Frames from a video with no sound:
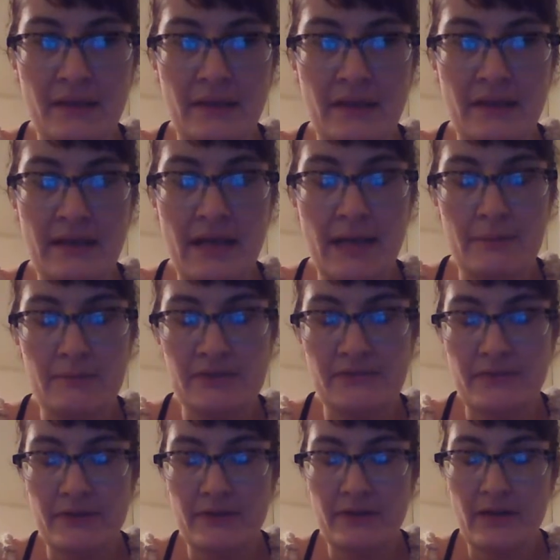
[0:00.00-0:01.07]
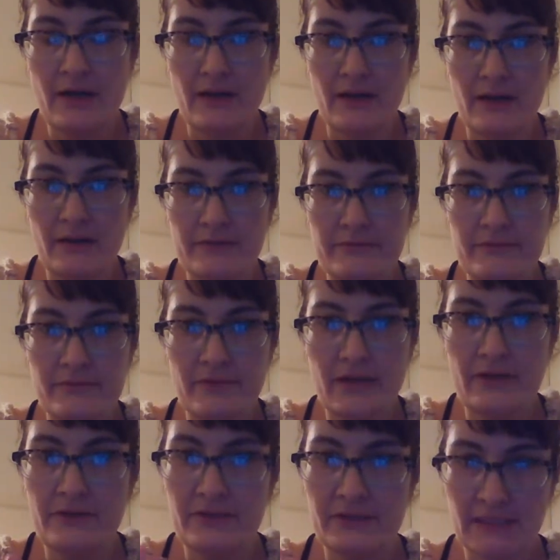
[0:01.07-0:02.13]
an atmosphere of
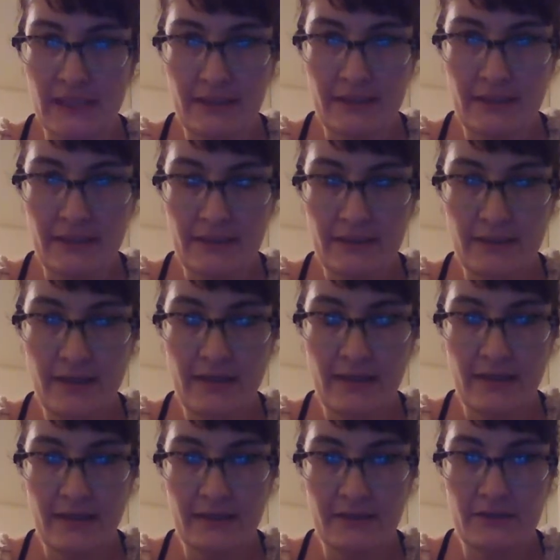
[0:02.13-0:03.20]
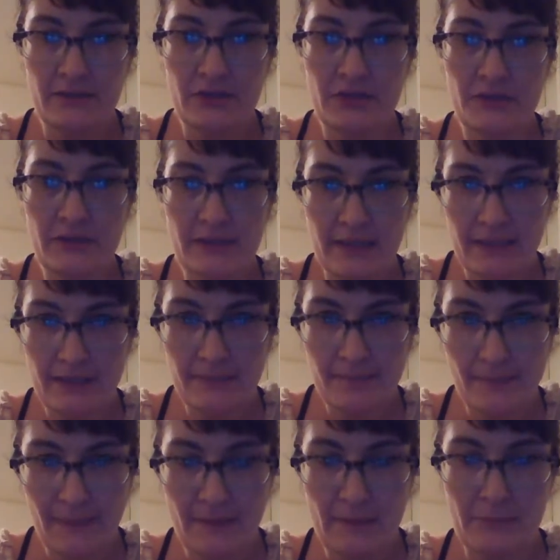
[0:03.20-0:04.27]
understanding and unity.
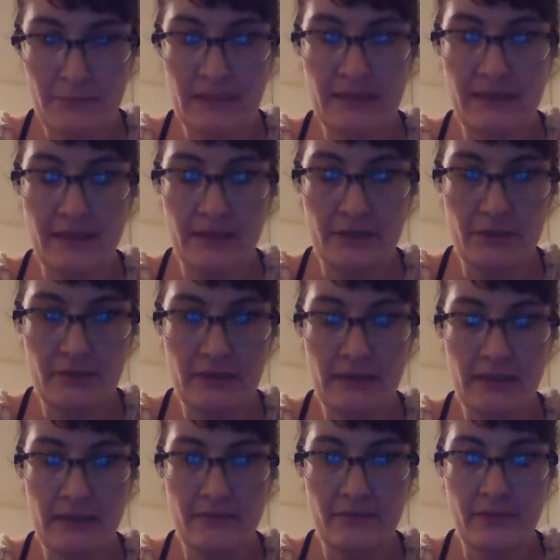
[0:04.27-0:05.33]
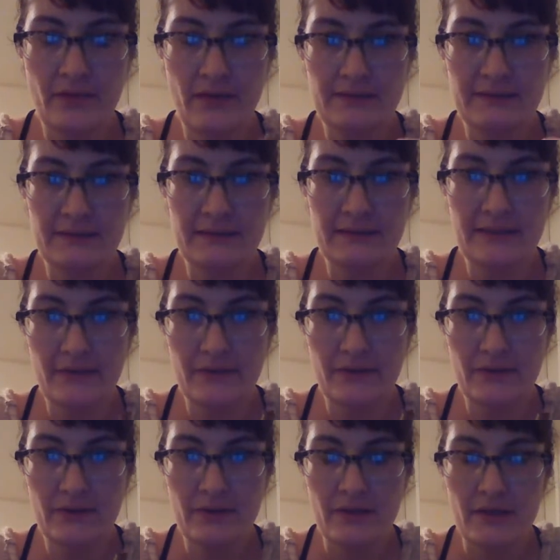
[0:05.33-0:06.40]
And we need that unity of thought
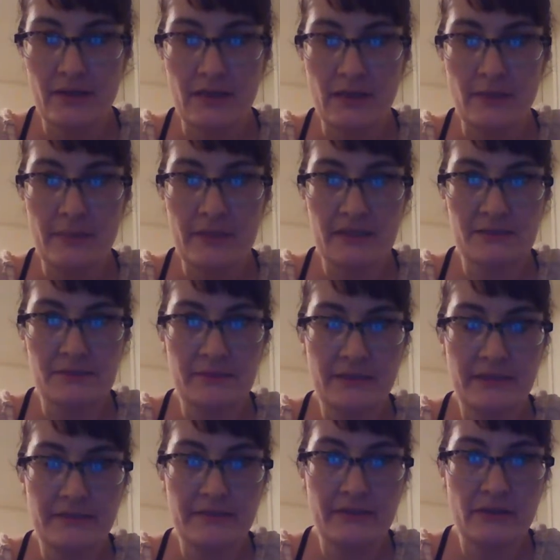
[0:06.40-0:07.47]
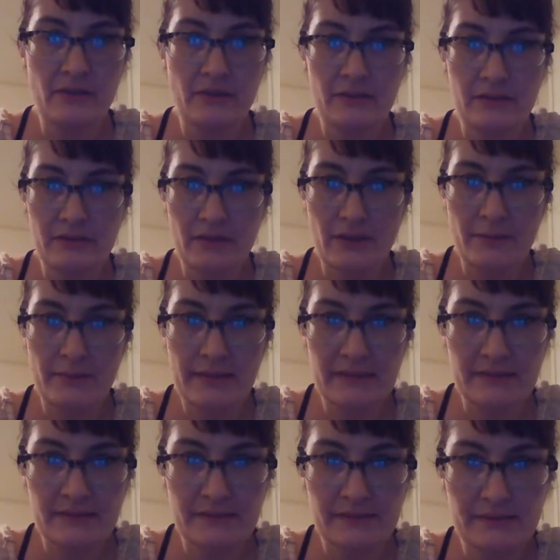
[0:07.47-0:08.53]
together because we even call our
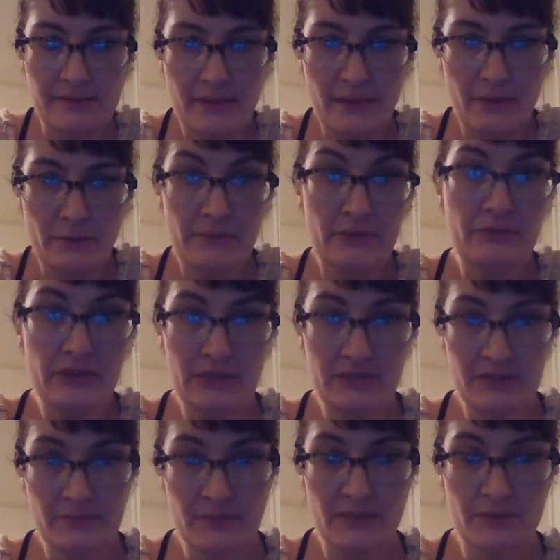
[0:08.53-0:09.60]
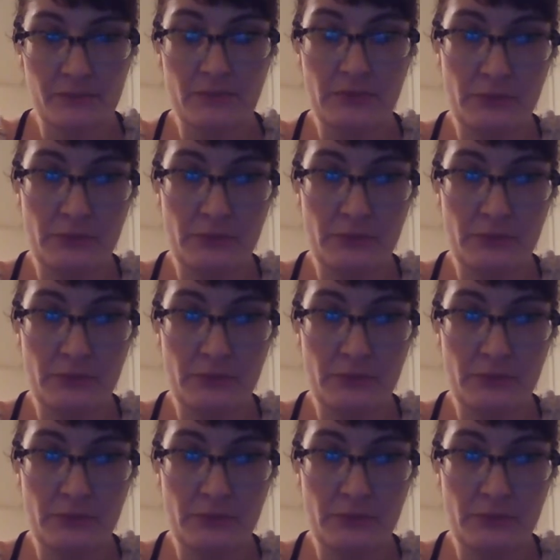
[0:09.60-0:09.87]
misas uh, reunions because we're